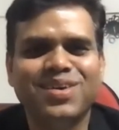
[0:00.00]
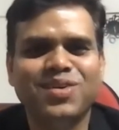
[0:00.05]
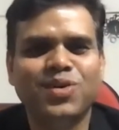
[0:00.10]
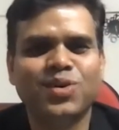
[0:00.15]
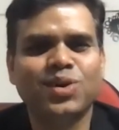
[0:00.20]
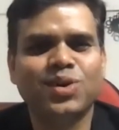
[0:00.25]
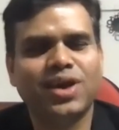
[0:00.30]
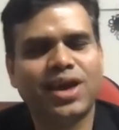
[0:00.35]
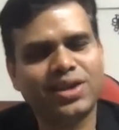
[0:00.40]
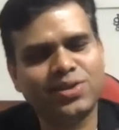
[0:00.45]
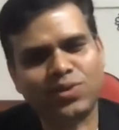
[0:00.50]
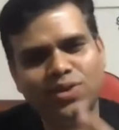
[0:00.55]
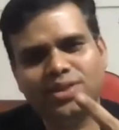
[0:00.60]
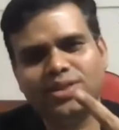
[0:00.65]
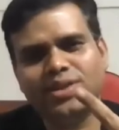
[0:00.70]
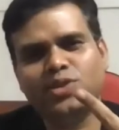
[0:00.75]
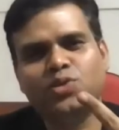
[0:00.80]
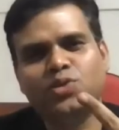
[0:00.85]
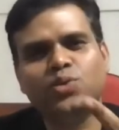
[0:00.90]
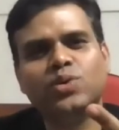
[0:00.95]
Okay. Actually,
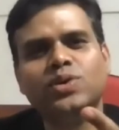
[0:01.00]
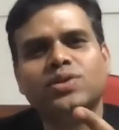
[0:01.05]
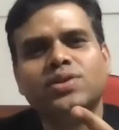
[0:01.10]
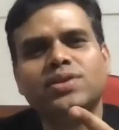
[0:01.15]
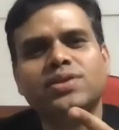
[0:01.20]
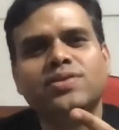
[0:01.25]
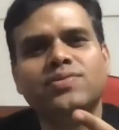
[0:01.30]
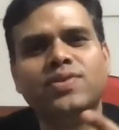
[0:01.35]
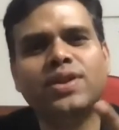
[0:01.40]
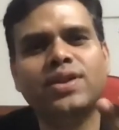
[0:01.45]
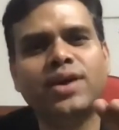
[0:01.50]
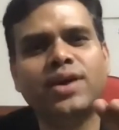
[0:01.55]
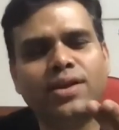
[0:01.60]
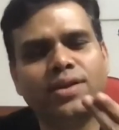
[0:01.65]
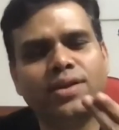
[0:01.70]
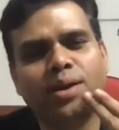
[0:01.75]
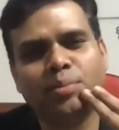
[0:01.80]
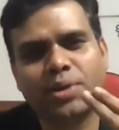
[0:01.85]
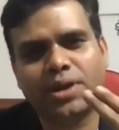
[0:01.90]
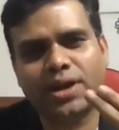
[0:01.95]
these two cases will
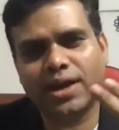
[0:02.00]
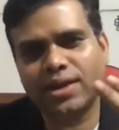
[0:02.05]
happen.